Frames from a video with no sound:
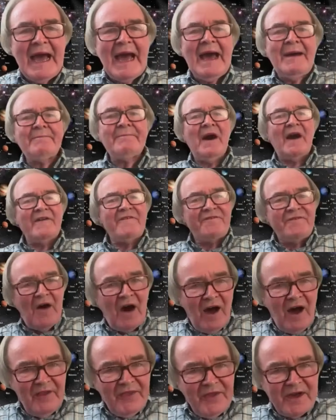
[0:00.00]
And my
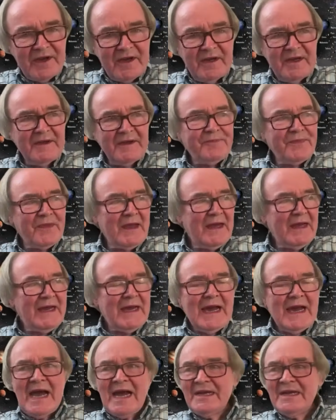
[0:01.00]
father
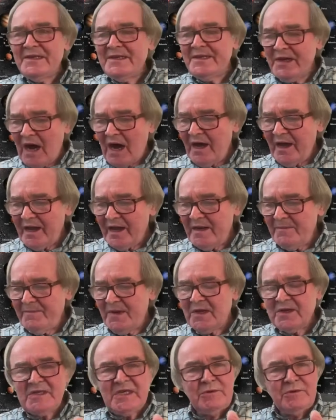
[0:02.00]
had died
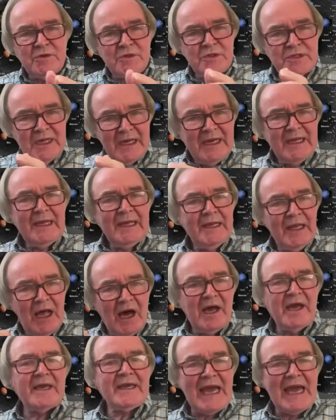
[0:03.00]
because he was
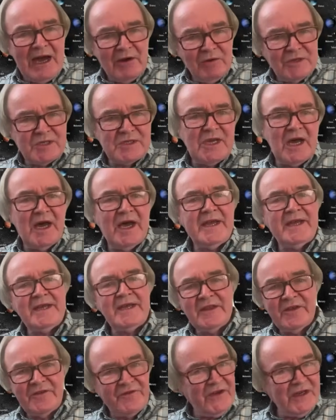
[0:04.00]
lying outside
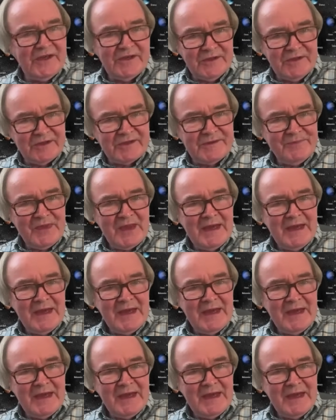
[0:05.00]
in the field.